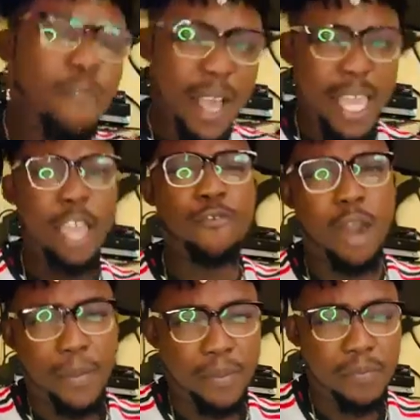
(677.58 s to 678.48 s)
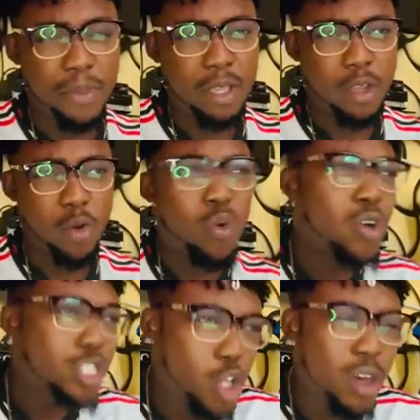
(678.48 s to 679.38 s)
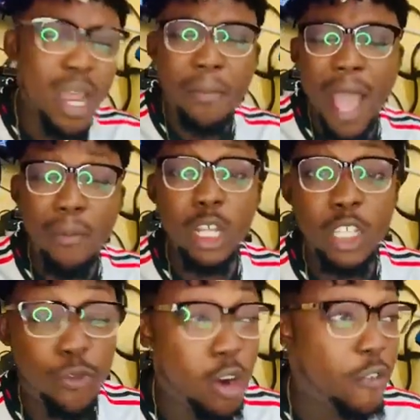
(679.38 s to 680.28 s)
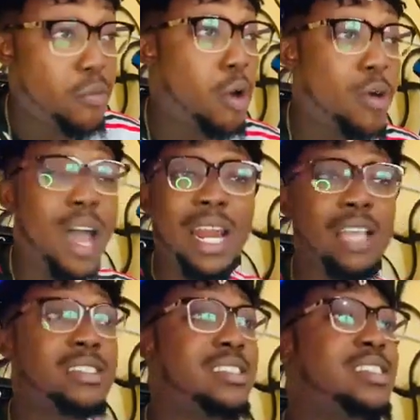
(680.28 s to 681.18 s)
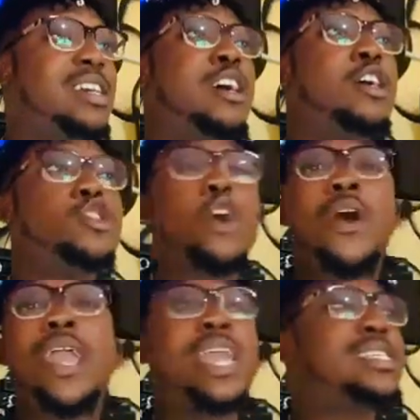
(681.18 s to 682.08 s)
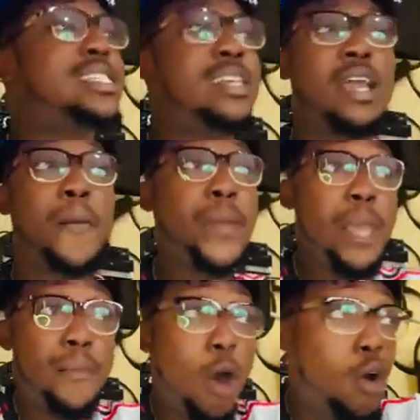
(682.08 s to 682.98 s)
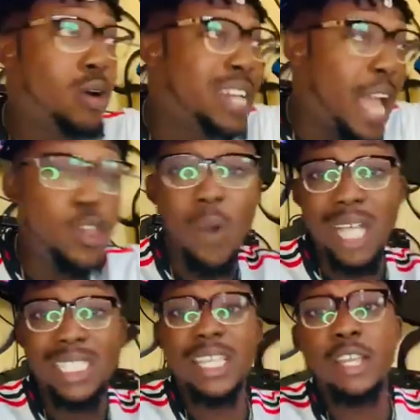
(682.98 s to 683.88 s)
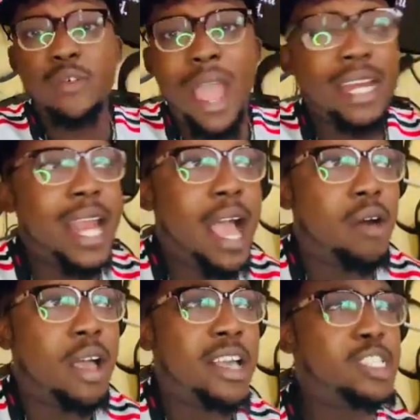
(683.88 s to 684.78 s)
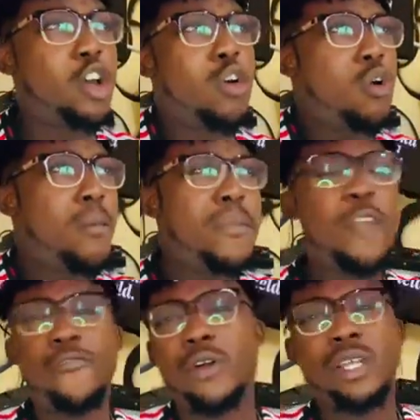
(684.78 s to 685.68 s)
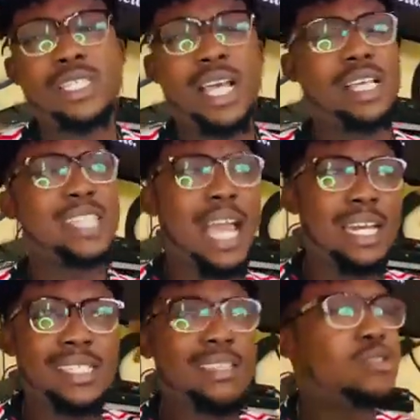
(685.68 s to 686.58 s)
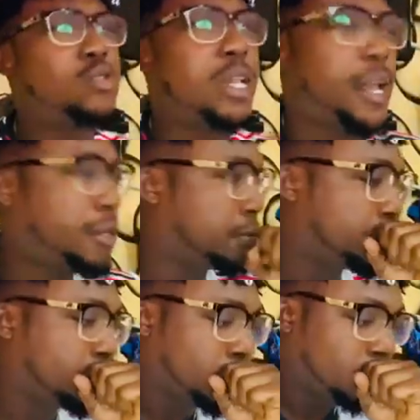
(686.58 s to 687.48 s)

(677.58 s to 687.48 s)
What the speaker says: never give up. So the Bible is full of moral lessons. So is people that you are seeing right now. So me, for instance, I listen to